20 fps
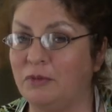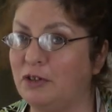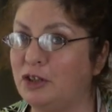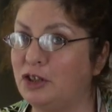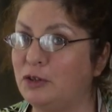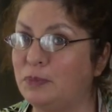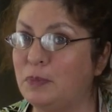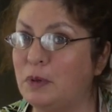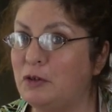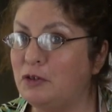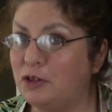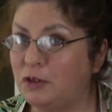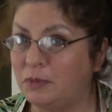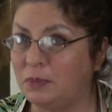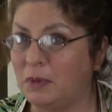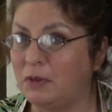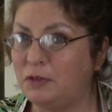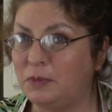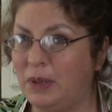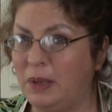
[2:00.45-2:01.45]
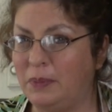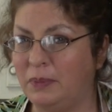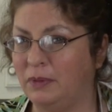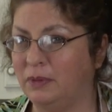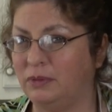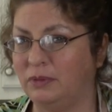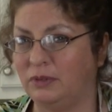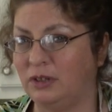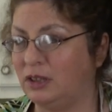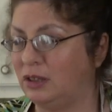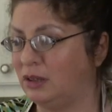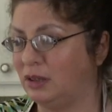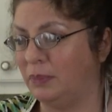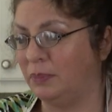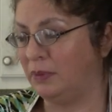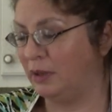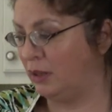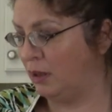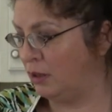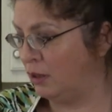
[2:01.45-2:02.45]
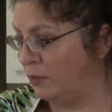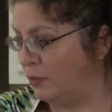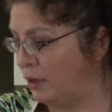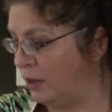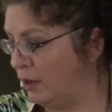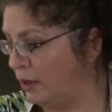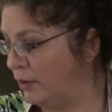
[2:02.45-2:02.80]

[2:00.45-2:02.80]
which most people just simply aren't aware